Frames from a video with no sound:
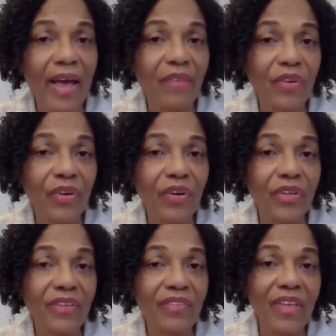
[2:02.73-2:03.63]
have
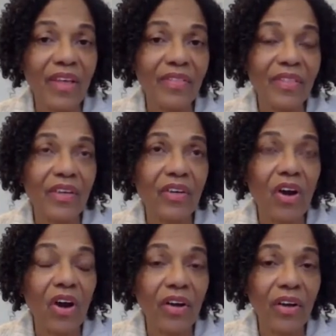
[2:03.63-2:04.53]
heard is that
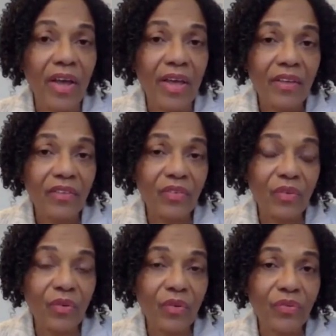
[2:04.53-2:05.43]
there are
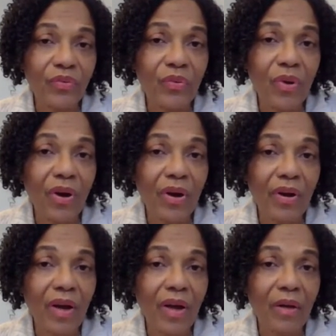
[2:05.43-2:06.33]
schools who
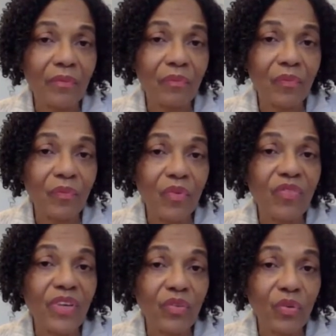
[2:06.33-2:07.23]
are
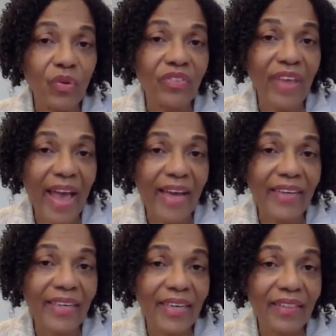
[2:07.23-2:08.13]
moving towards
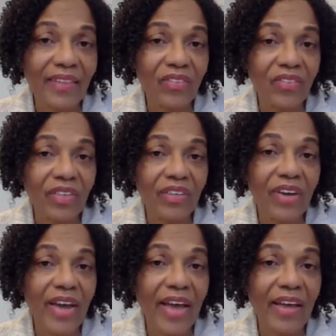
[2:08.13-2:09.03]
adding it this
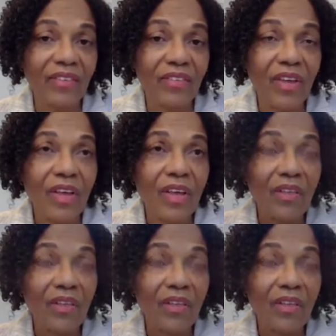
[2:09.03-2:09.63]
year as